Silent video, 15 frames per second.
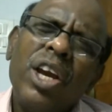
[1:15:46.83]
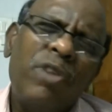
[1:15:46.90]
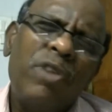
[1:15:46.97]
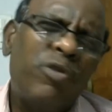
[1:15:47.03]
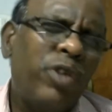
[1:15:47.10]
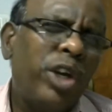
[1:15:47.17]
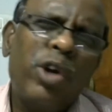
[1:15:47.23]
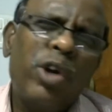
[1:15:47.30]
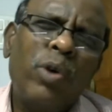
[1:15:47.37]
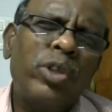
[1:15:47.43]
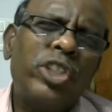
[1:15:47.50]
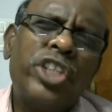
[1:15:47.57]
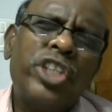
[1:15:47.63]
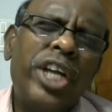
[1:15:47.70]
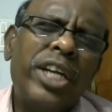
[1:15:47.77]
If we don't
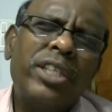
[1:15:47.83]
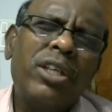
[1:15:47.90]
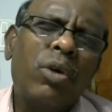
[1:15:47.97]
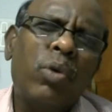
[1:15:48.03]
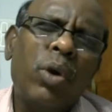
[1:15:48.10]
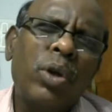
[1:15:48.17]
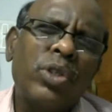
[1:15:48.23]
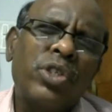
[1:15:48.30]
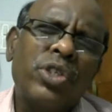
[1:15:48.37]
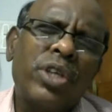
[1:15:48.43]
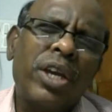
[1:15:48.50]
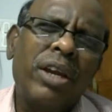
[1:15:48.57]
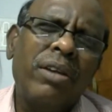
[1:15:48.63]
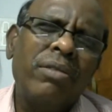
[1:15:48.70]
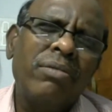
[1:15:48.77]
shed the old
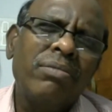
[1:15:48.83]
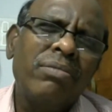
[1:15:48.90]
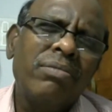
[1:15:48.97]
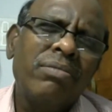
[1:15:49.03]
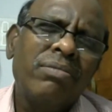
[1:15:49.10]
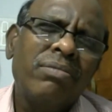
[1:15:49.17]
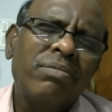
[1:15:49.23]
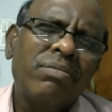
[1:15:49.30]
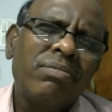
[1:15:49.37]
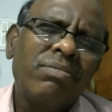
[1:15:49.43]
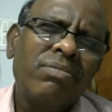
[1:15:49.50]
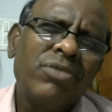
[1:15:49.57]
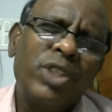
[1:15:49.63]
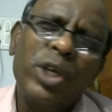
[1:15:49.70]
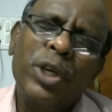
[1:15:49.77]
skin,
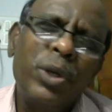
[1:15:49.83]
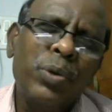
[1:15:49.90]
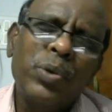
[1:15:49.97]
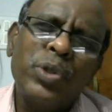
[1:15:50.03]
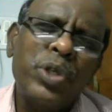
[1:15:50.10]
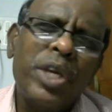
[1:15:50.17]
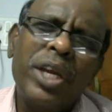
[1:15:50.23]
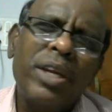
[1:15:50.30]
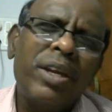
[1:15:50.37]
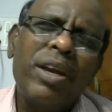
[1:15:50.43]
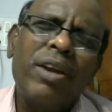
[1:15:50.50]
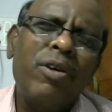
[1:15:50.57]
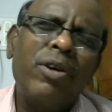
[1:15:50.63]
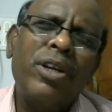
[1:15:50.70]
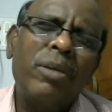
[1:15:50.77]
the new skin
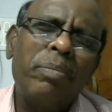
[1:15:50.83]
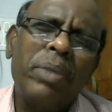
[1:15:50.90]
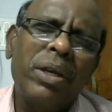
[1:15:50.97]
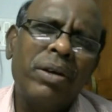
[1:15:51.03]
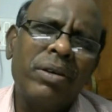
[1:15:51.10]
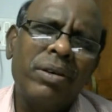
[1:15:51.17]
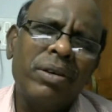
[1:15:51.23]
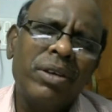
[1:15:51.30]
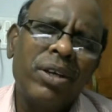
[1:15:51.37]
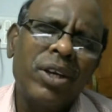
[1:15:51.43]
cannot appear.